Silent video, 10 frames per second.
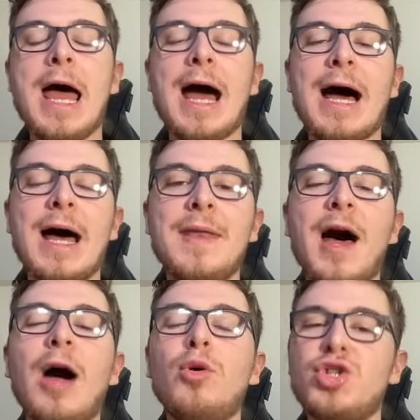and
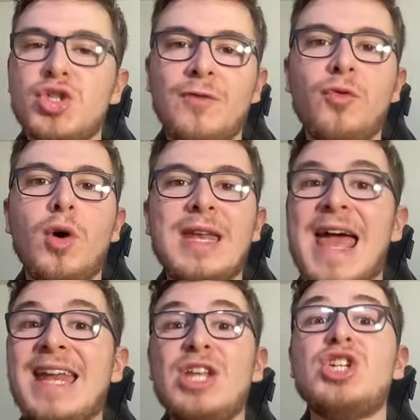I would just avoid
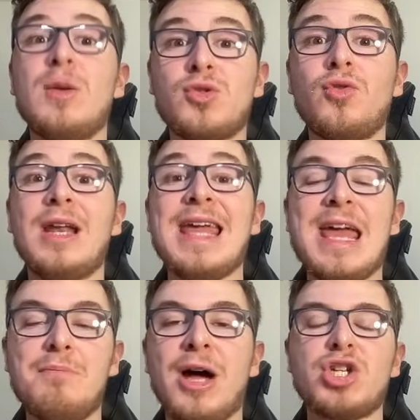any chips really
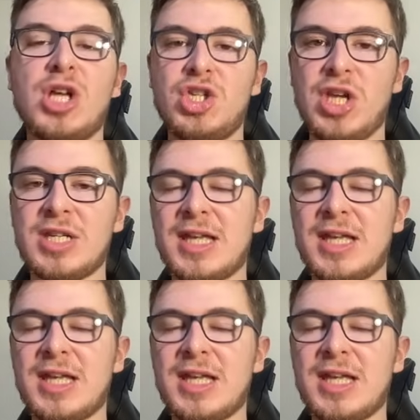in Matchday 6.